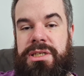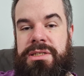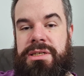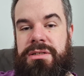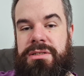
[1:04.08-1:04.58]

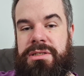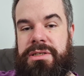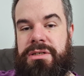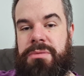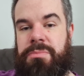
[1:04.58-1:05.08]
details
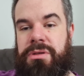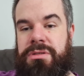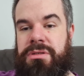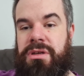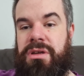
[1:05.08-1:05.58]
later.
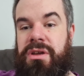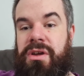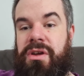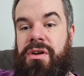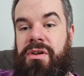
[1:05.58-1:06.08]
But
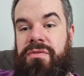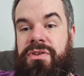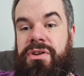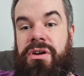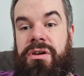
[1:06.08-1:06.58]

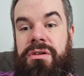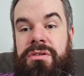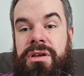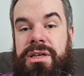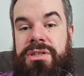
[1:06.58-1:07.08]
for
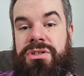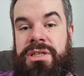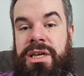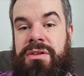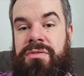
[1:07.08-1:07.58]
now, I
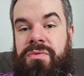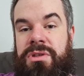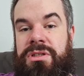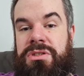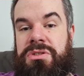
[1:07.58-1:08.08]
just kind of
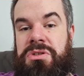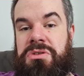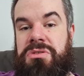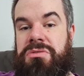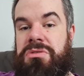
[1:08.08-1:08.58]
wanted
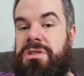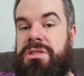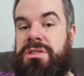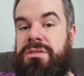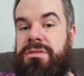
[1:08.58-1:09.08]
to
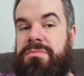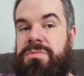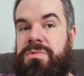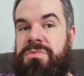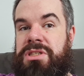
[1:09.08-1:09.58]

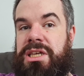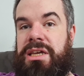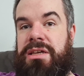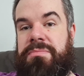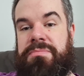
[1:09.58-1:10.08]

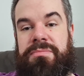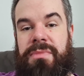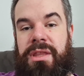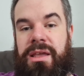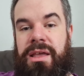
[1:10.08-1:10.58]
say
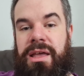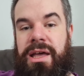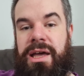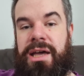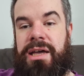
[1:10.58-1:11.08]

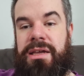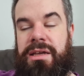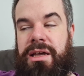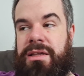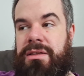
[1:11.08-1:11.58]

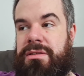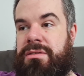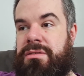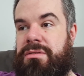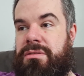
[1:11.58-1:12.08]
hi
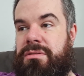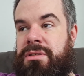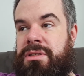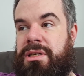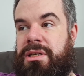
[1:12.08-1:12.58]
and
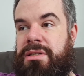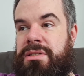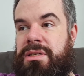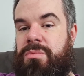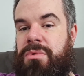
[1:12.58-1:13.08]
yeah,
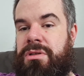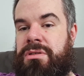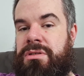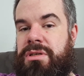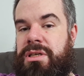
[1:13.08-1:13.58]
see
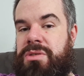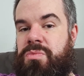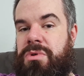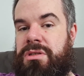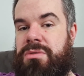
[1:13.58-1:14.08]
what
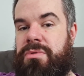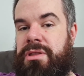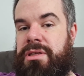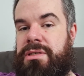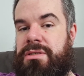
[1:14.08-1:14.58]
is what
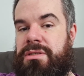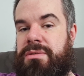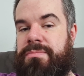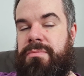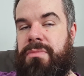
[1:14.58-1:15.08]
with this.